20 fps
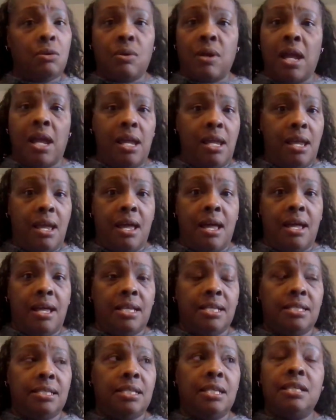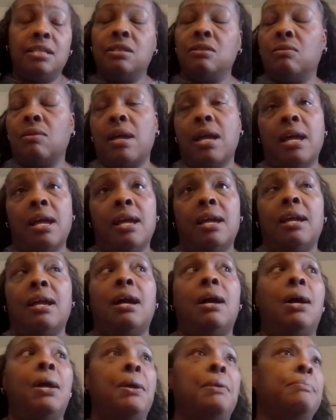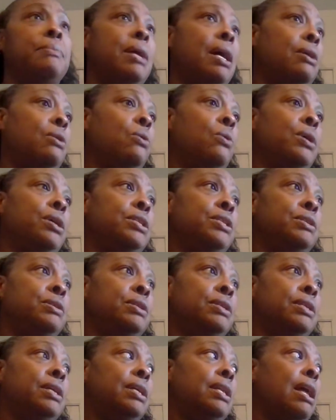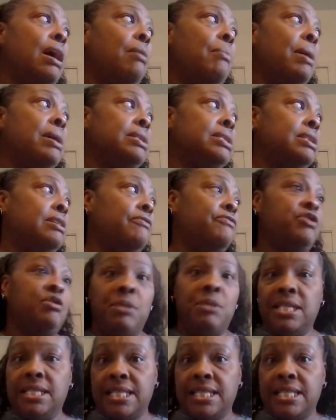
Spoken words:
okay, guys. It's okay. I am not going to allow myself to be